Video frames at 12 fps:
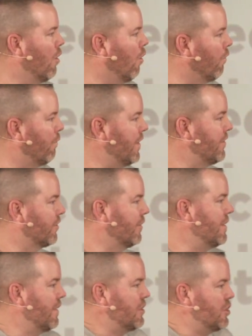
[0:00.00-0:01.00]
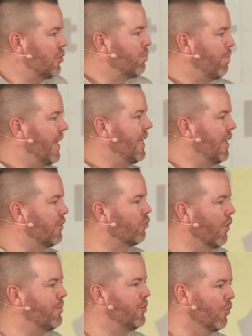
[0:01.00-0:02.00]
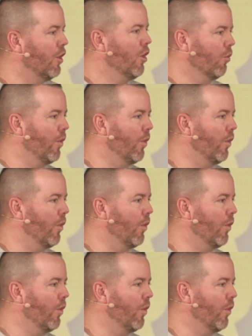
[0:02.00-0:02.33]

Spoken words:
or physically, than just picking a scripture,